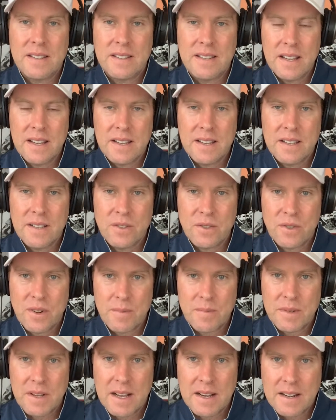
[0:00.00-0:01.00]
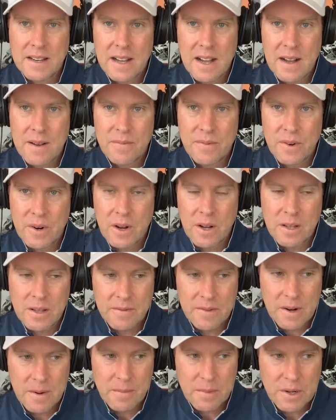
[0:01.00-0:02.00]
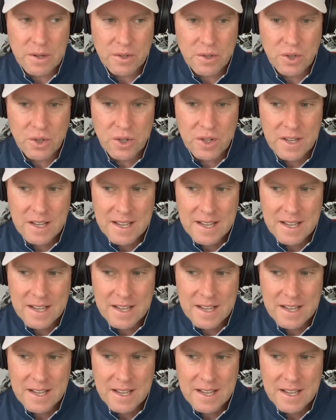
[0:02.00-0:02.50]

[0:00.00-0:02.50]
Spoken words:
Digintrip.com for all of our merch.